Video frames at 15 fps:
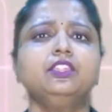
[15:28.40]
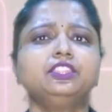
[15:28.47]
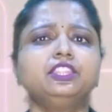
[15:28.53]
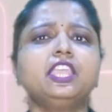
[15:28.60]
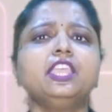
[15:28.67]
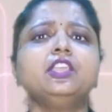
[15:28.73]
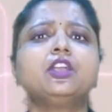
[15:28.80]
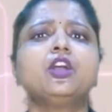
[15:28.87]

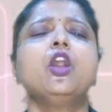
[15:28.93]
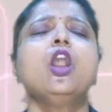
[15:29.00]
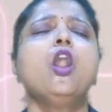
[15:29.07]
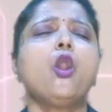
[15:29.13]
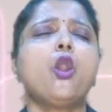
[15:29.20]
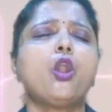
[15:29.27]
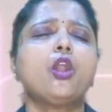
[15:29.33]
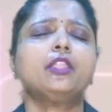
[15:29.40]
Think
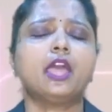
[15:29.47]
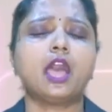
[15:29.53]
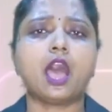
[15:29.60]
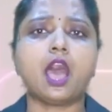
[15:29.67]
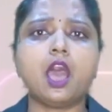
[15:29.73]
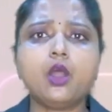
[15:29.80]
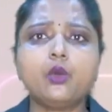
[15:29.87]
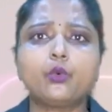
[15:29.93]
on
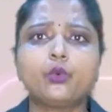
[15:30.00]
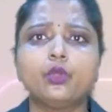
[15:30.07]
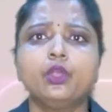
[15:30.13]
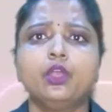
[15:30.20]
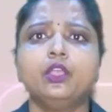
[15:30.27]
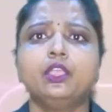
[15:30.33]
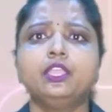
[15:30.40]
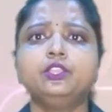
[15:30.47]
how
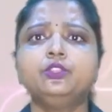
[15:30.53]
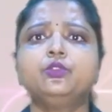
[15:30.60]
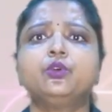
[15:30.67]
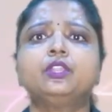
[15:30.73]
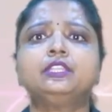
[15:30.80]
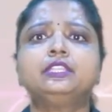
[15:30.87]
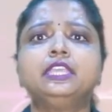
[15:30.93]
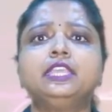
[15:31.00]
in
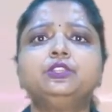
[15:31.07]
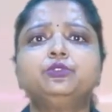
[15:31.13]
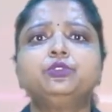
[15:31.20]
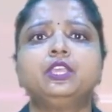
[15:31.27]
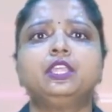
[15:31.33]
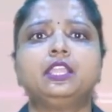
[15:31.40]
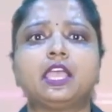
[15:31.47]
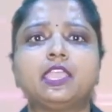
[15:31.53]
your
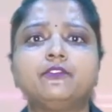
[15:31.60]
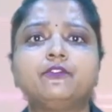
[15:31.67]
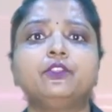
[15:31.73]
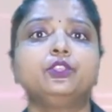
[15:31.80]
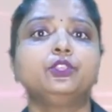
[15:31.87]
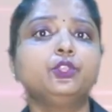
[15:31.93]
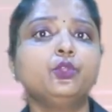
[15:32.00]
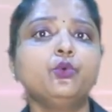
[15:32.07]
day-to-day life
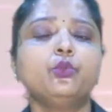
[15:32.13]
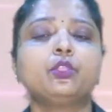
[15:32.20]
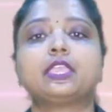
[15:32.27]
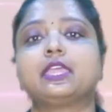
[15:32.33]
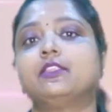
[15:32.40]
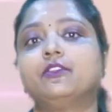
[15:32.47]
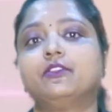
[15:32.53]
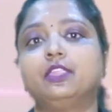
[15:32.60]
you
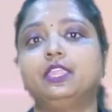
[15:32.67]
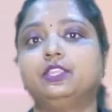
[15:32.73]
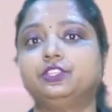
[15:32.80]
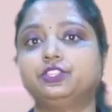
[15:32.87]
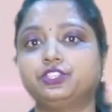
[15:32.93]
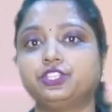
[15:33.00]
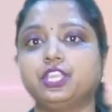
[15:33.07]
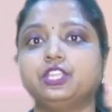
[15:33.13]
can
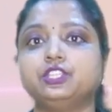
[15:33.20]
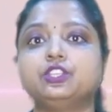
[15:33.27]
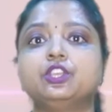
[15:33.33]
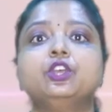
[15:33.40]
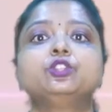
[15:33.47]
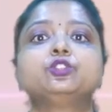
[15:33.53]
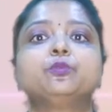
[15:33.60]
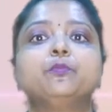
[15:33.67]
create change
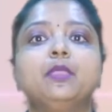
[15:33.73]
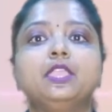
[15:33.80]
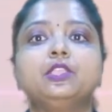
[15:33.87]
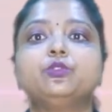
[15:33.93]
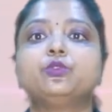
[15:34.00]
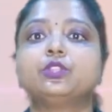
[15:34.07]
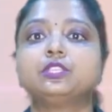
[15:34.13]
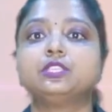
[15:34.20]
to make
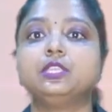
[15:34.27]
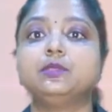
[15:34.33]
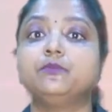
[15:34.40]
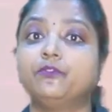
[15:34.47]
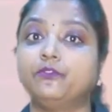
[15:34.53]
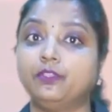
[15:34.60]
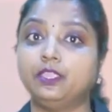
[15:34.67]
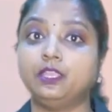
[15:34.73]
your team
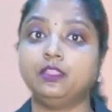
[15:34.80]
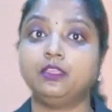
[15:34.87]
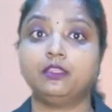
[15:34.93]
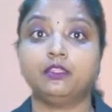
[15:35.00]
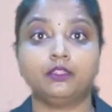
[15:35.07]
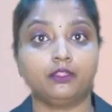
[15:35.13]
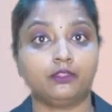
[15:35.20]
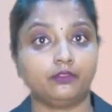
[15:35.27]
feel
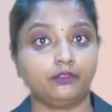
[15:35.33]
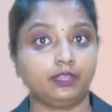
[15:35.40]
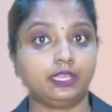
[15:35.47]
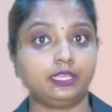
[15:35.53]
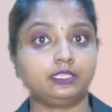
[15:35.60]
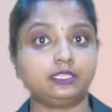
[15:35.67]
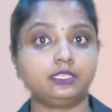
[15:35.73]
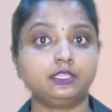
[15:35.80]

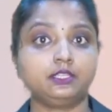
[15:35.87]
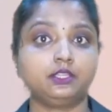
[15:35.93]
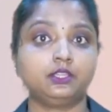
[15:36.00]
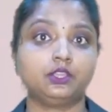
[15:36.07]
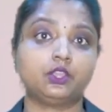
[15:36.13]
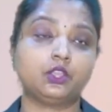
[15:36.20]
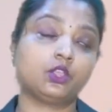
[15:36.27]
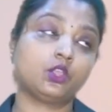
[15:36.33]
related,
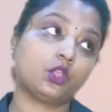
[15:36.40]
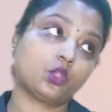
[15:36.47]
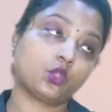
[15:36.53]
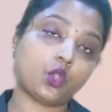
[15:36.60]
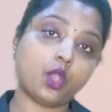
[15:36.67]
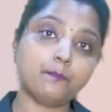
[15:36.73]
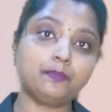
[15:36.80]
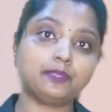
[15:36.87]

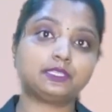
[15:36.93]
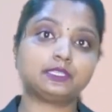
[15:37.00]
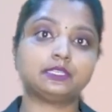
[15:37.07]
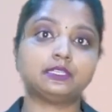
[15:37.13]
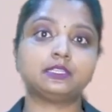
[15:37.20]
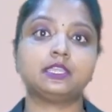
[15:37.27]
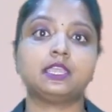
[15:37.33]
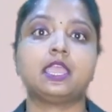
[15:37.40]

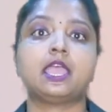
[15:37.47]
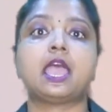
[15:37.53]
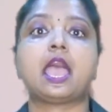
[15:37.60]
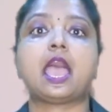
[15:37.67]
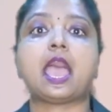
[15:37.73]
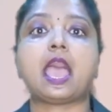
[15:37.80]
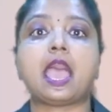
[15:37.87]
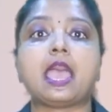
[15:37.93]
competent,
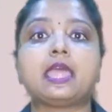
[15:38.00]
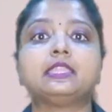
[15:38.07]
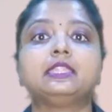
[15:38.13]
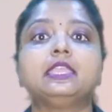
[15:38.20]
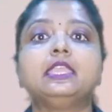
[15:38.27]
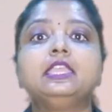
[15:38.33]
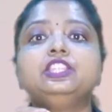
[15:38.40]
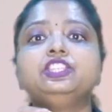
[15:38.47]
and
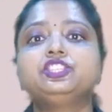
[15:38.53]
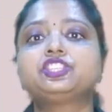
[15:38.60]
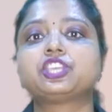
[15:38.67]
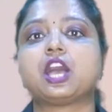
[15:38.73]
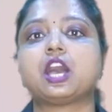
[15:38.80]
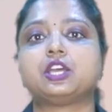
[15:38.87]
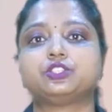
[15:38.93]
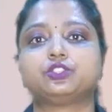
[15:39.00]
in
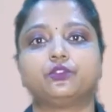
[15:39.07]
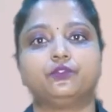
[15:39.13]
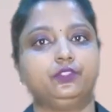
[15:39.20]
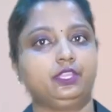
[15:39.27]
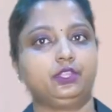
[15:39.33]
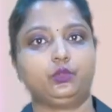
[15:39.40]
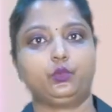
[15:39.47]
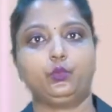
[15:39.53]
charge of
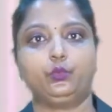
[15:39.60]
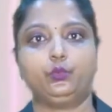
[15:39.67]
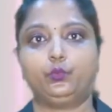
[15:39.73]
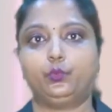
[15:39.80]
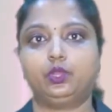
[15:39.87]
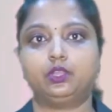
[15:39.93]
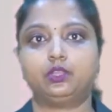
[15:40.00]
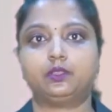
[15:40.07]
their own
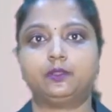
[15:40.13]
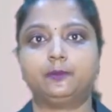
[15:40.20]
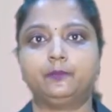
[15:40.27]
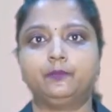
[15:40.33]
work.